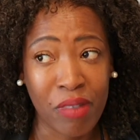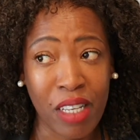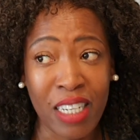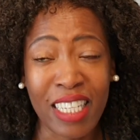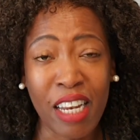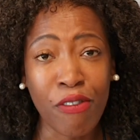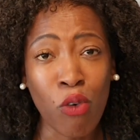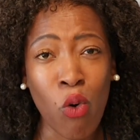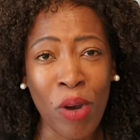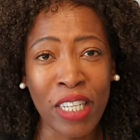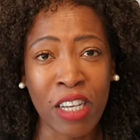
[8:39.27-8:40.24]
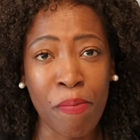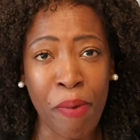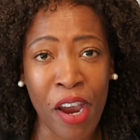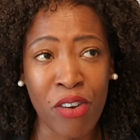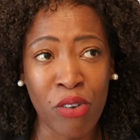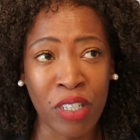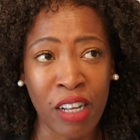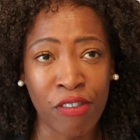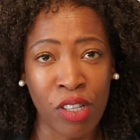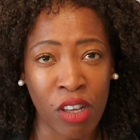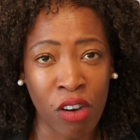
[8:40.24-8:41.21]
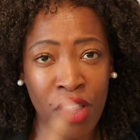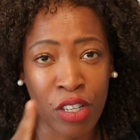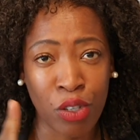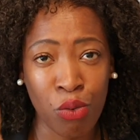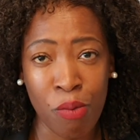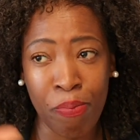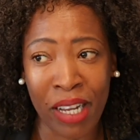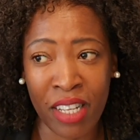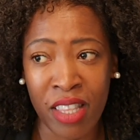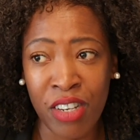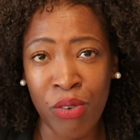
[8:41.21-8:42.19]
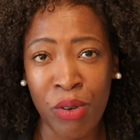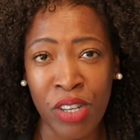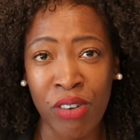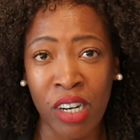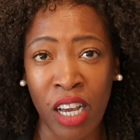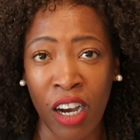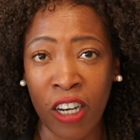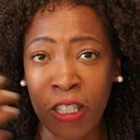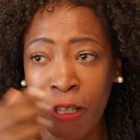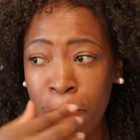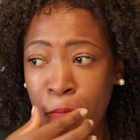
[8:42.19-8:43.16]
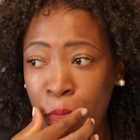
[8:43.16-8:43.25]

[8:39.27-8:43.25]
Instead of always comparing yourself to the others who are better than you in your class,